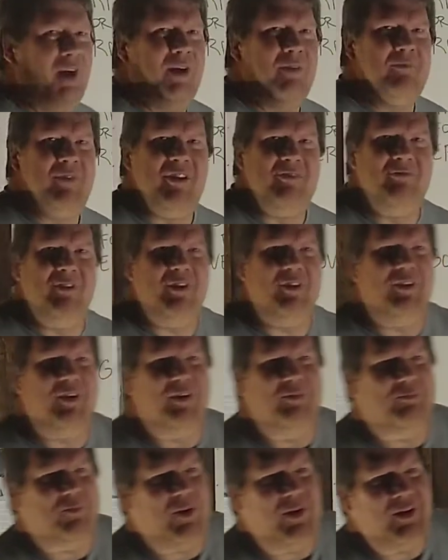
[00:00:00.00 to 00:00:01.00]

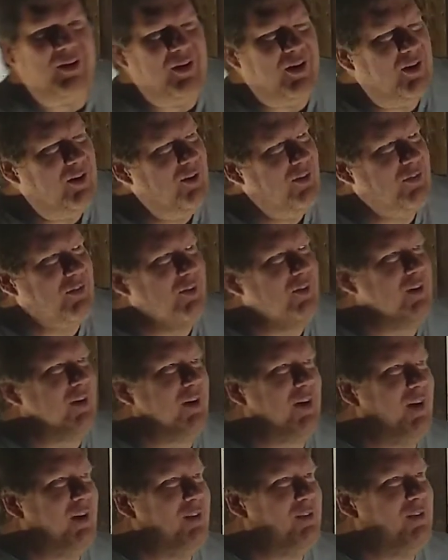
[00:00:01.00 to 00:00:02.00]
Really, probably that is all
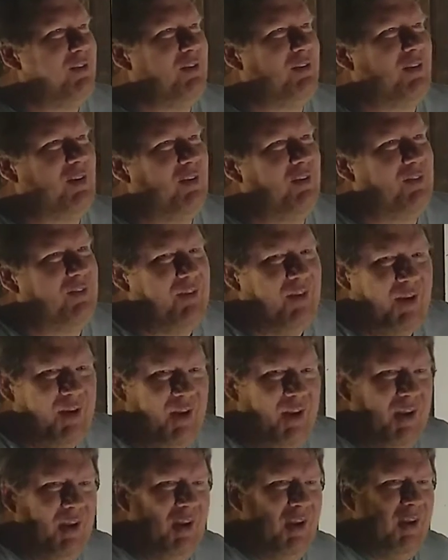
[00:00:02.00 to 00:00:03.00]
you got to do because
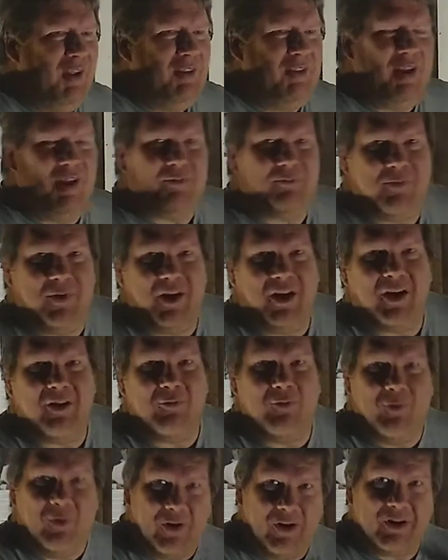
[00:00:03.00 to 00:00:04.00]
The
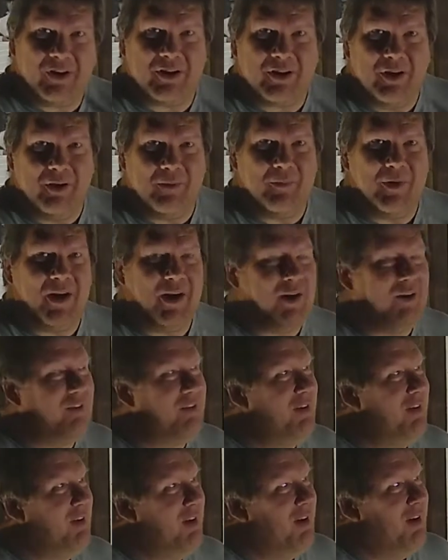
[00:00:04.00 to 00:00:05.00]
FBI want to come
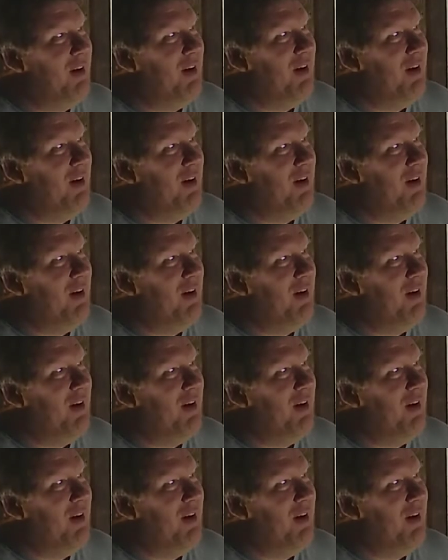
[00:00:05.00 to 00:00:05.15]
out